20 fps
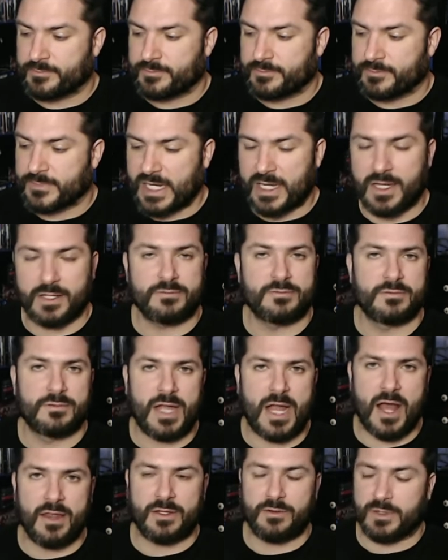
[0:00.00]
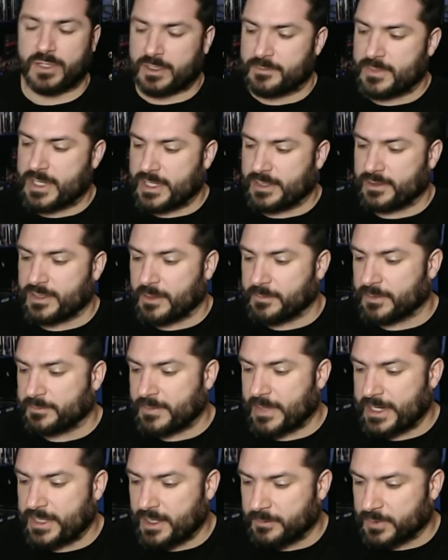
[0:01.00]
yeah, highly recommend.
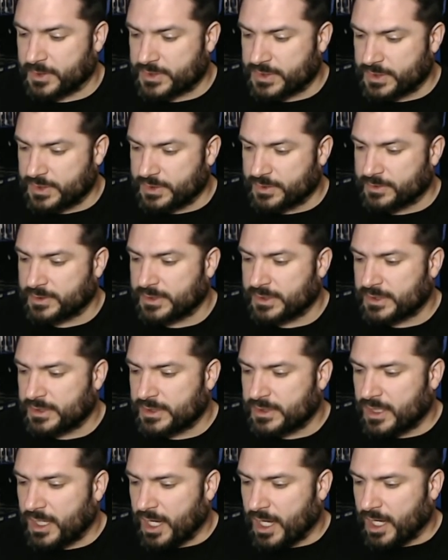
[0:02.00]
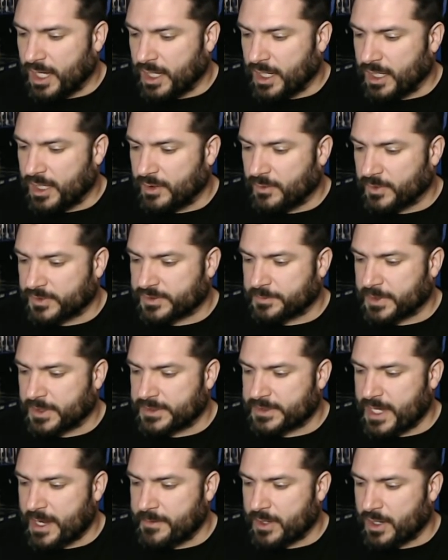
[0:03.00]
My number 2. Once Upon a
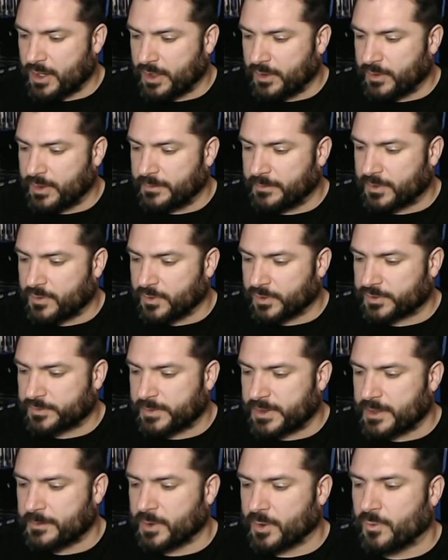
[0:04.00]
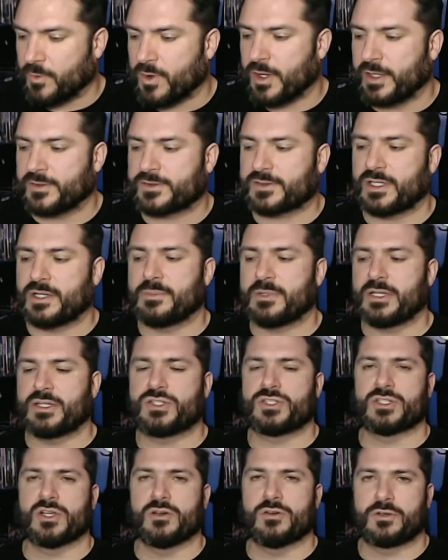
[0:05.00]
Time in Hollywood. And of course, my number 1 is going to be
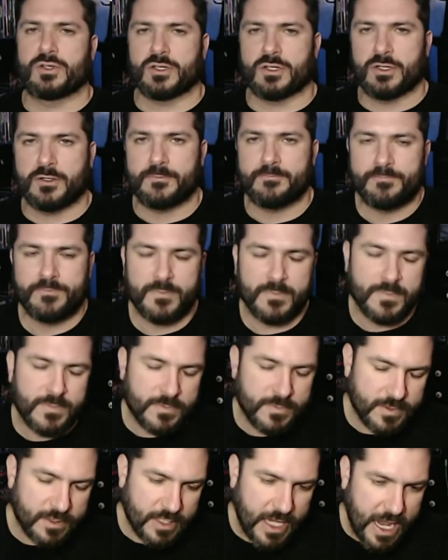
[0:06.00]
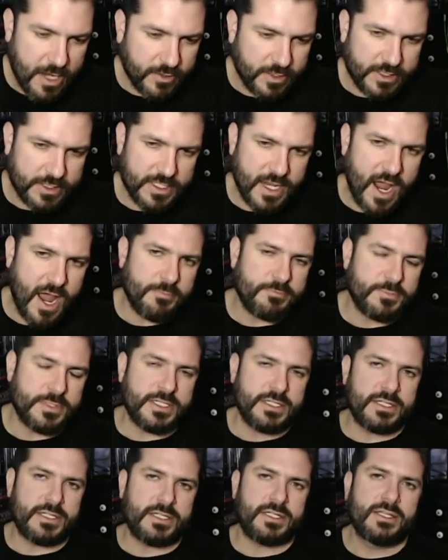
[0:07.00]
Joker. How could it not
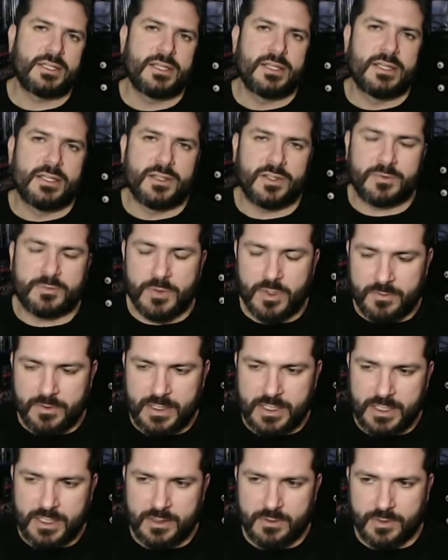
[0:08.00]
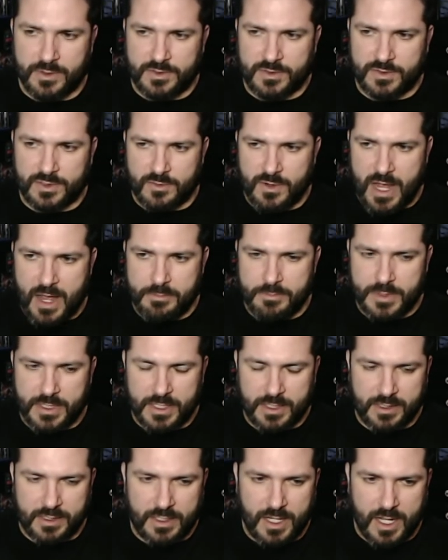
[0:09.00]
be? This movie was so
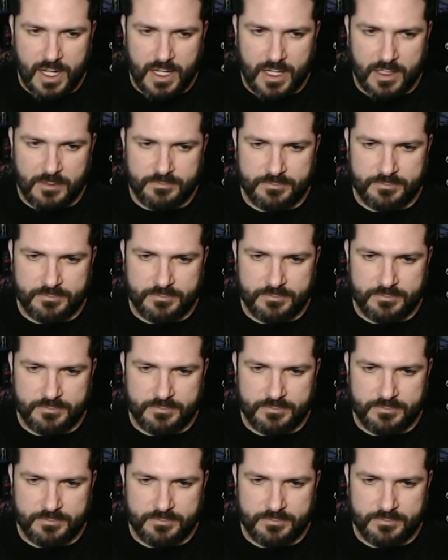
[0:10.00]
epic. I